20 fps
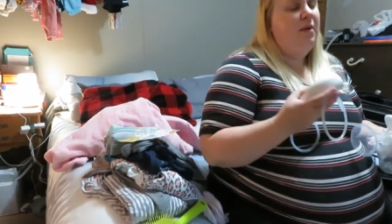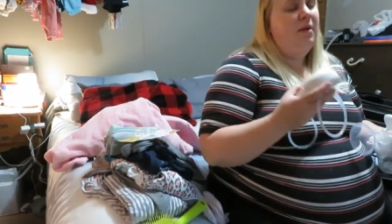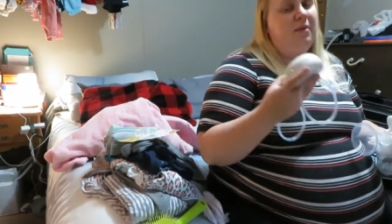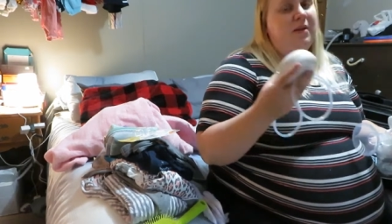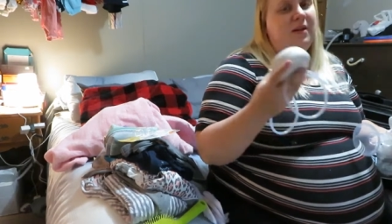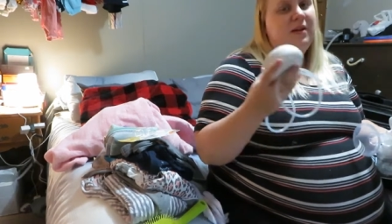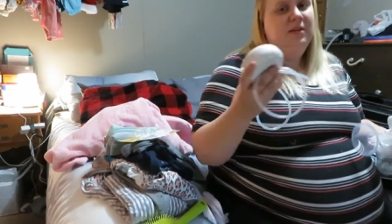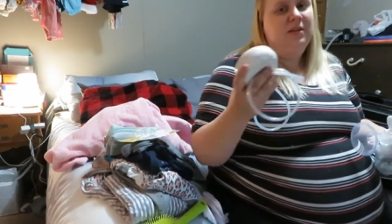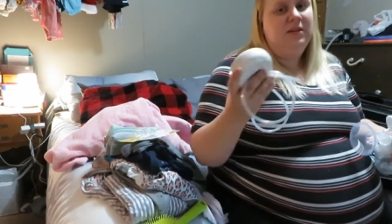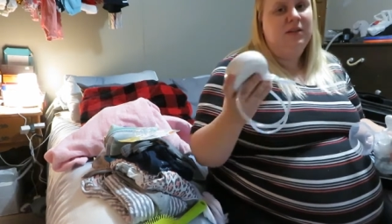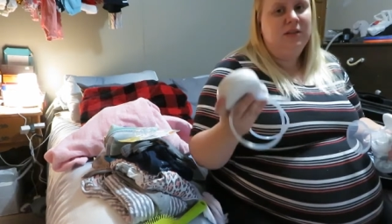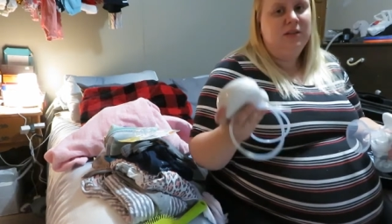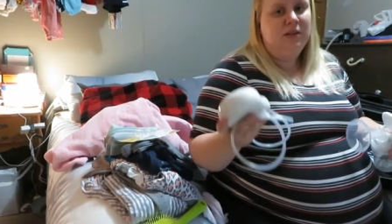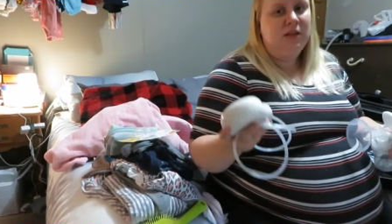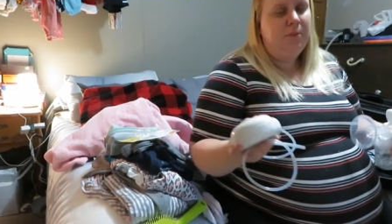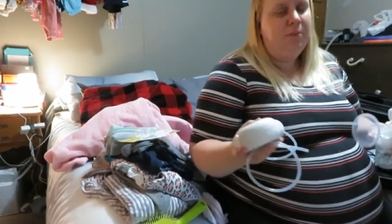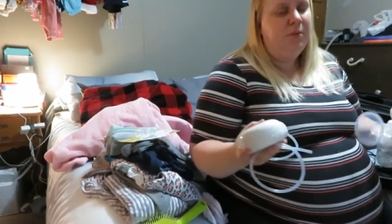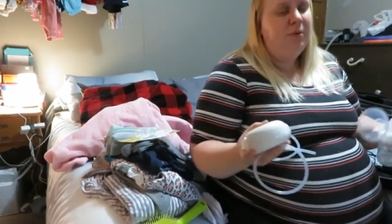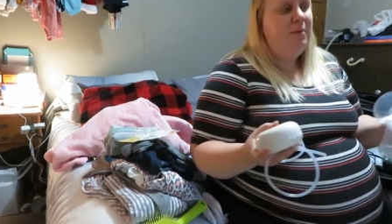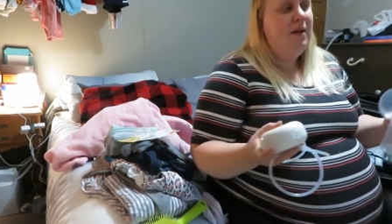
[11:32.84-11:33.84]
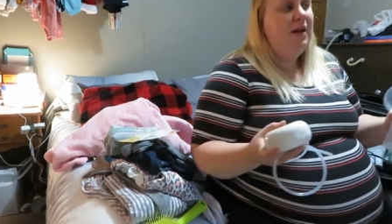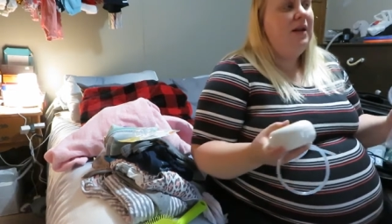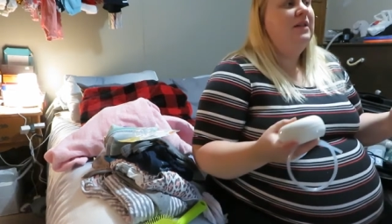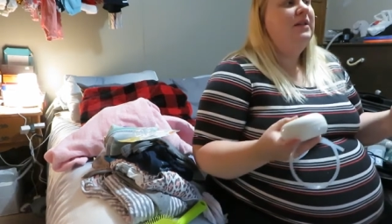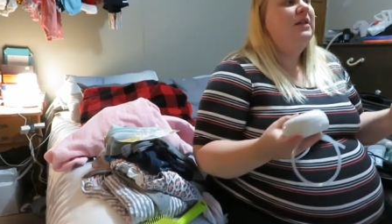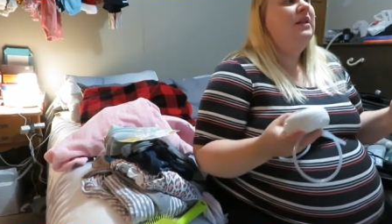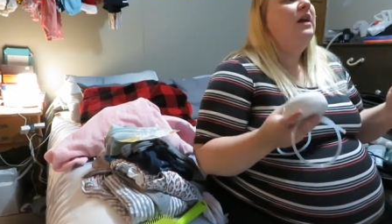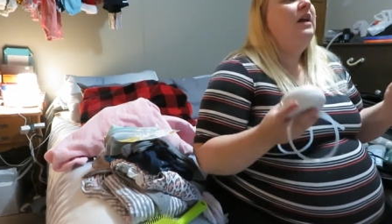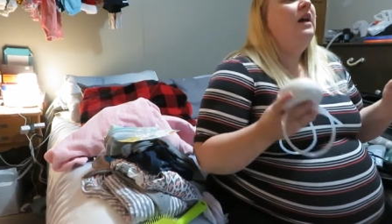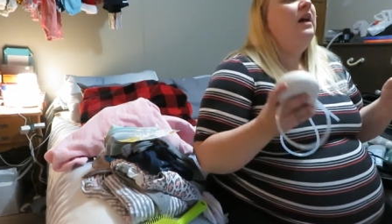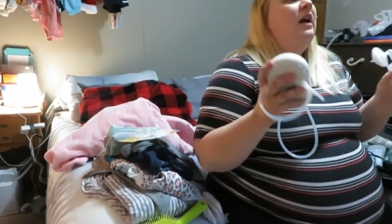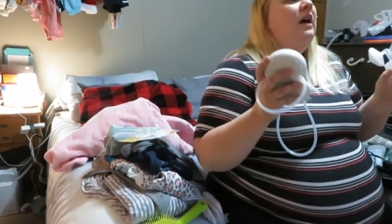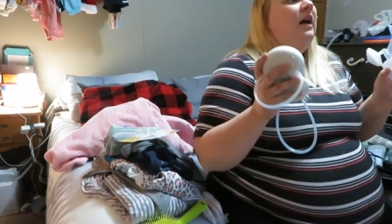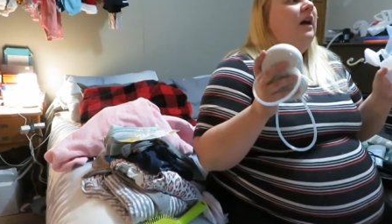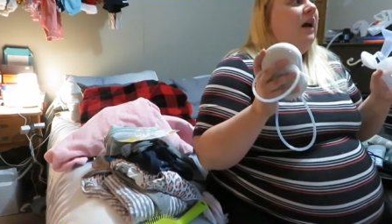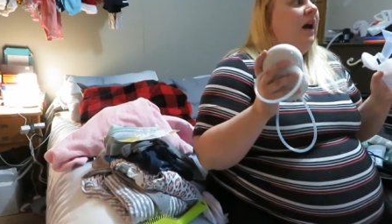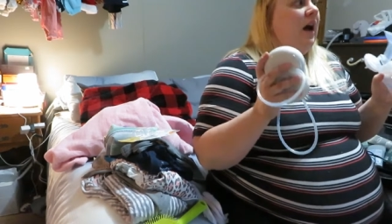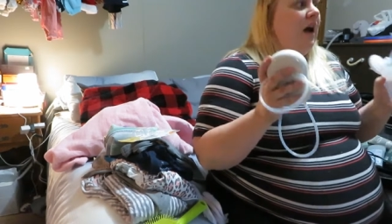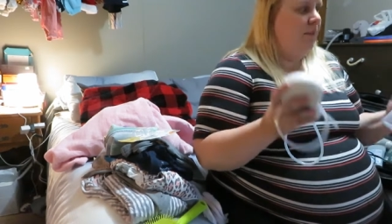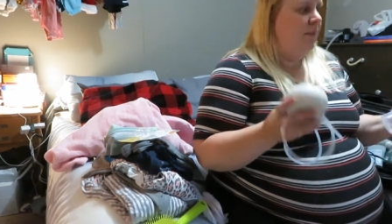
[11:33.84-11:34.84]
baby needs to supplement,
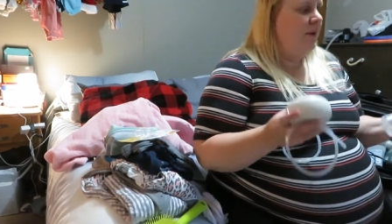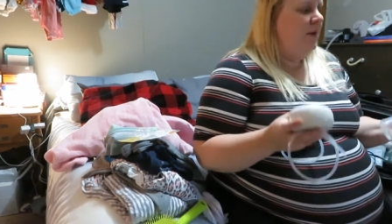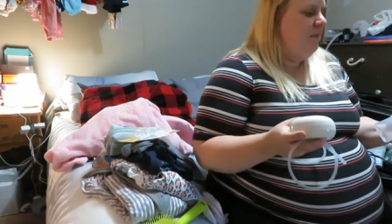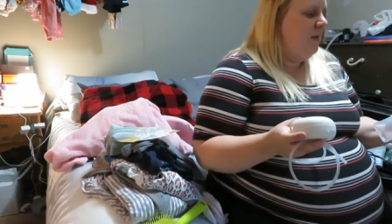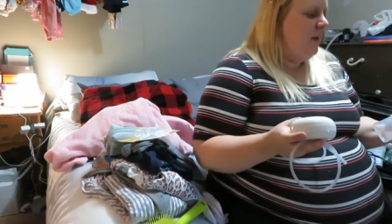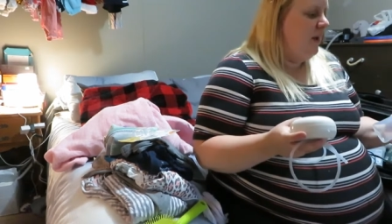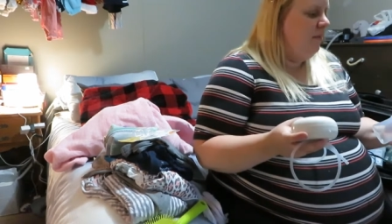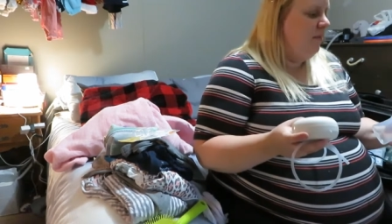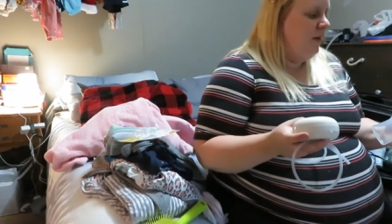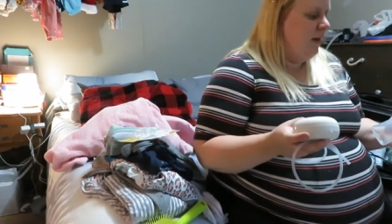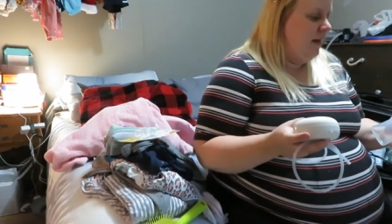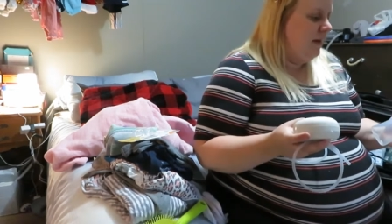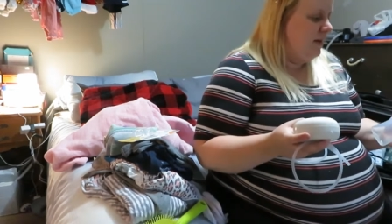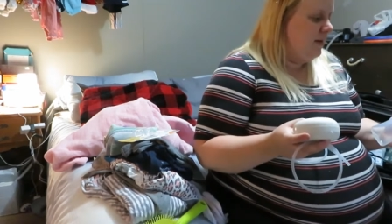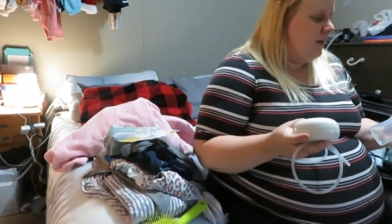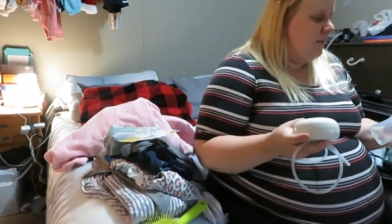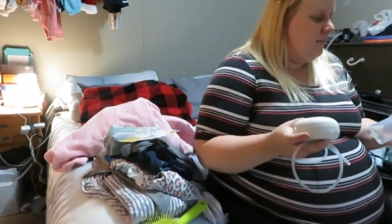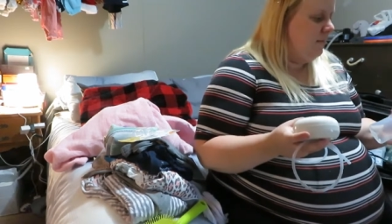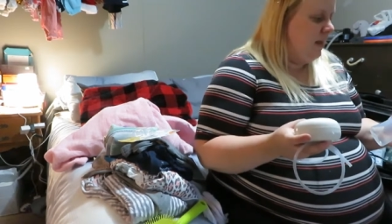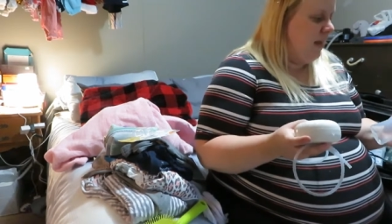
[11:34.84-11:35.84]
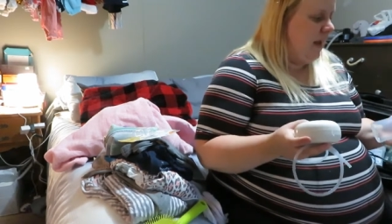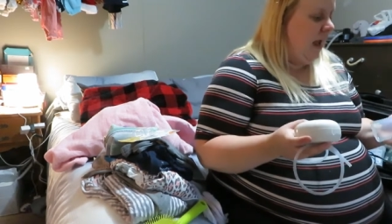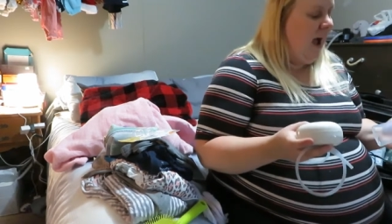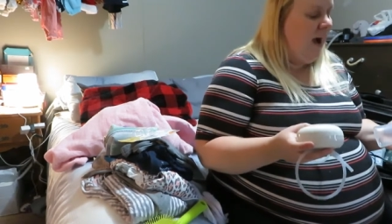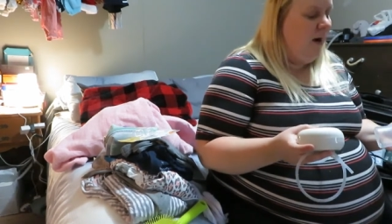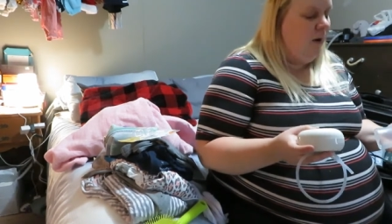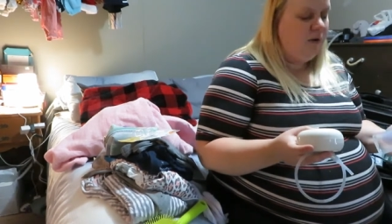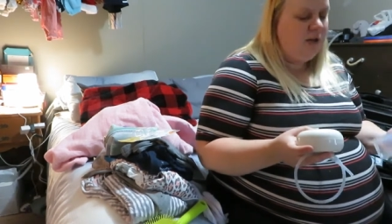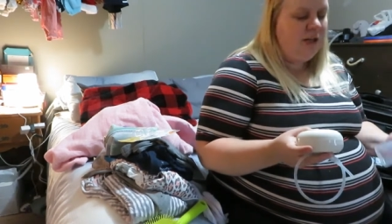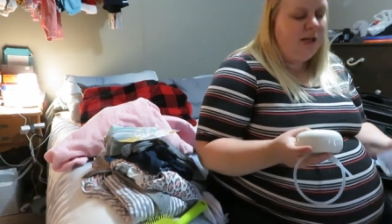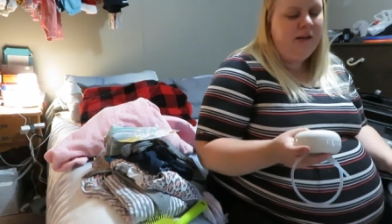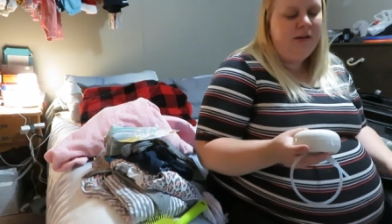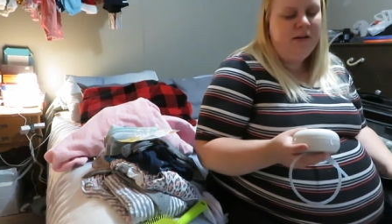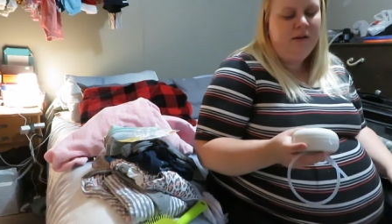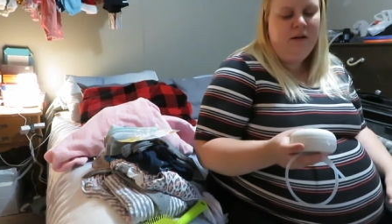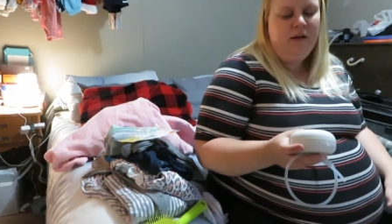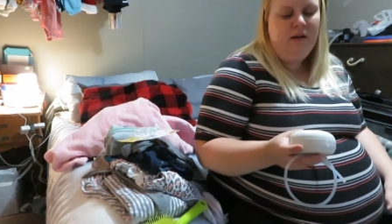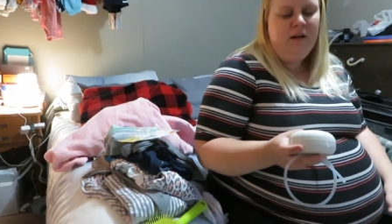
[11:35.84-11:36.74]
I'm going to be able to get something out. Because